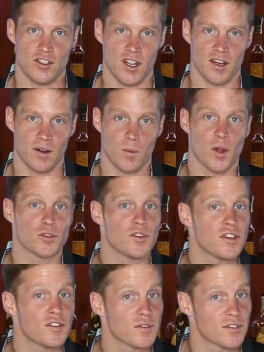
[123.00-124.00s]
gin, while
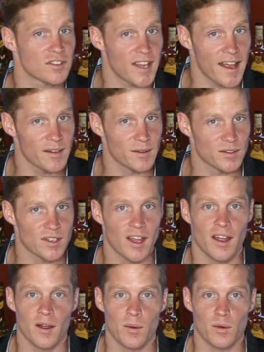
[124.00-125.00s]
traditional sailors
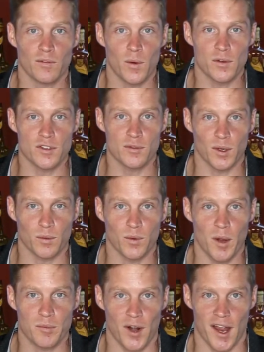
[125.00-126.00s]
were forced to drink
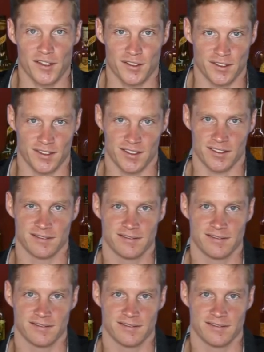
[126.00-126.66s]
rum rations.